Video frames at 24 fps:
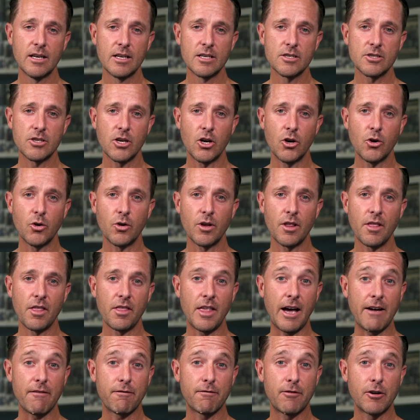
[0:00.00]
So
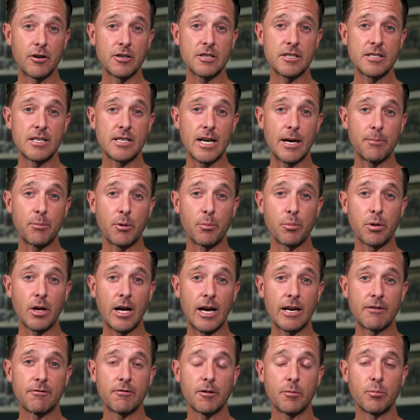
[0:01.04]
that first step,
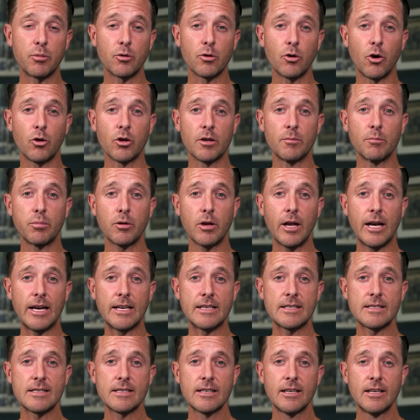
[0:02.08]
applying for parole in
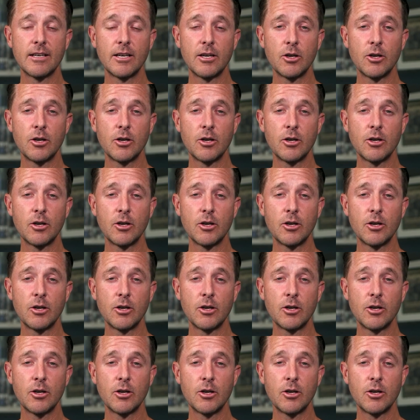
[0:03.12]
place,